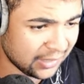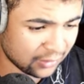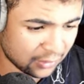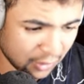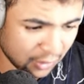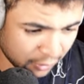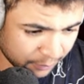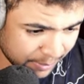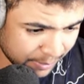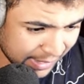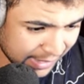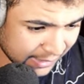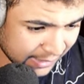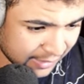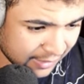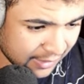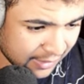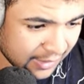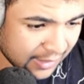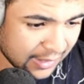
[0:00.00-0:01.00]
gold pack.
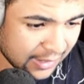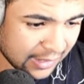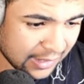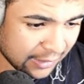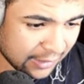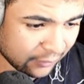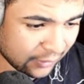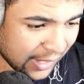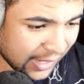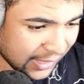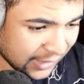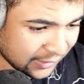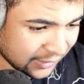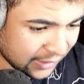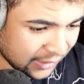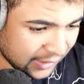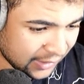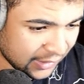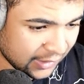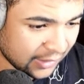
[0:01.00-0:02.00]
Level
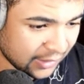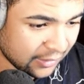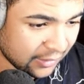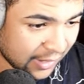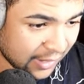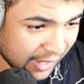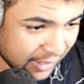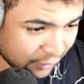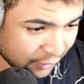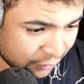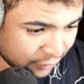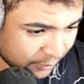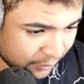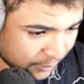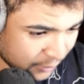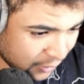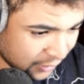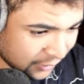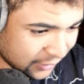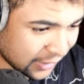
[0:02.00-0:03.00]
18, 800 super
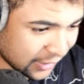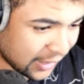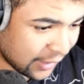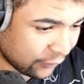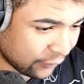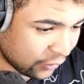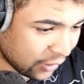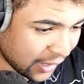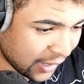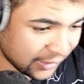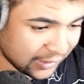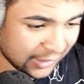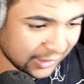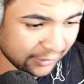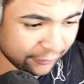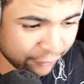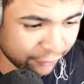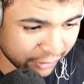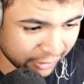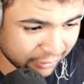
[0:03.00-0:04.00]
coins. Level
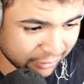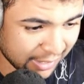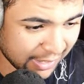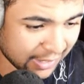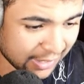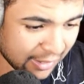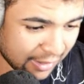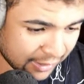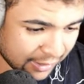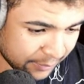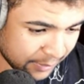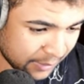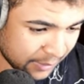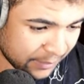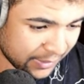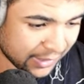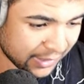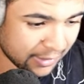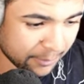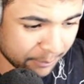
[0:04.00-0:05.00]
19, free track, RDP
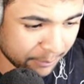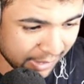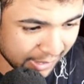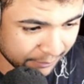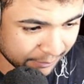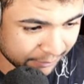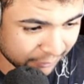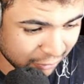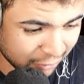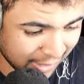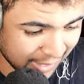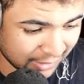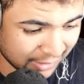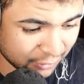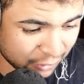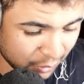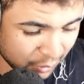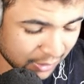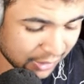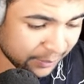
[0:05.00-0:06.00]
pick. Paid track,
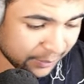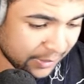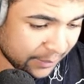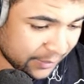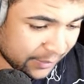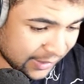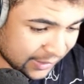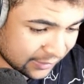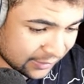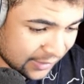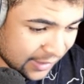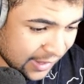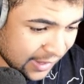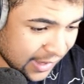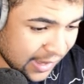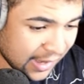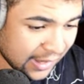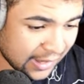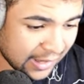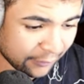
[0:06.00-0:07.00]
2 RDP picks.
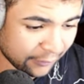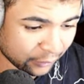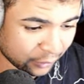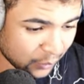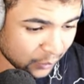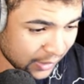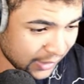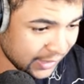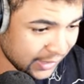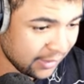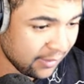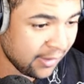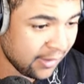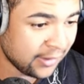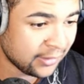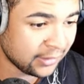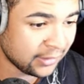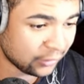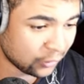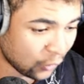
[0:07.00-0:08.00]
Level 20,
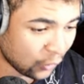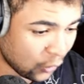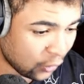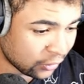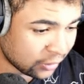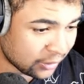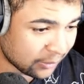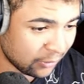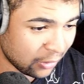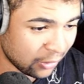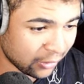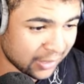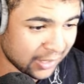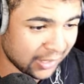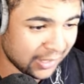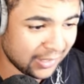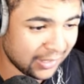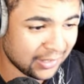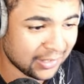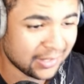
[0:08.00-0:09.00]
this awesome
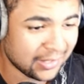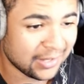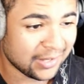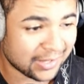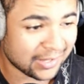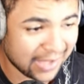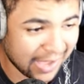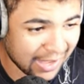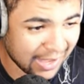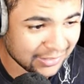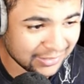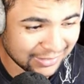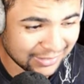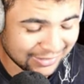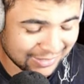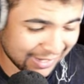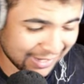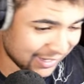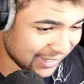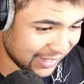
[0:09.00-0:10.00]
looking, can you
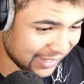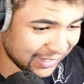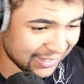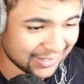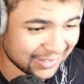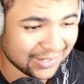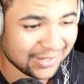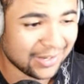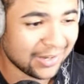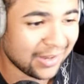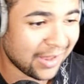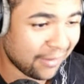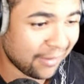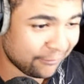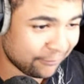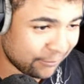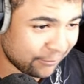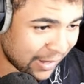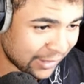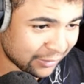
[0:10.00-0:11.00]
dig it,
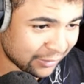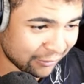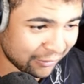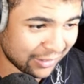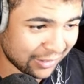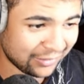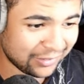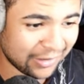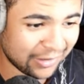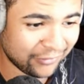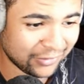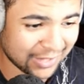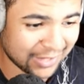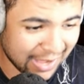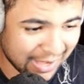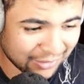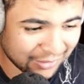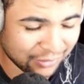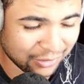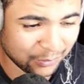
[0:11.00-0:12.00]
Macho Man Randy Savage
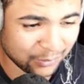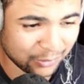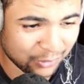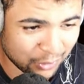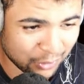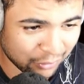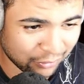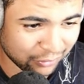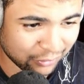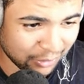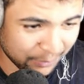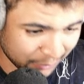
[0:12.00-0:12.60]
attitude with 200 super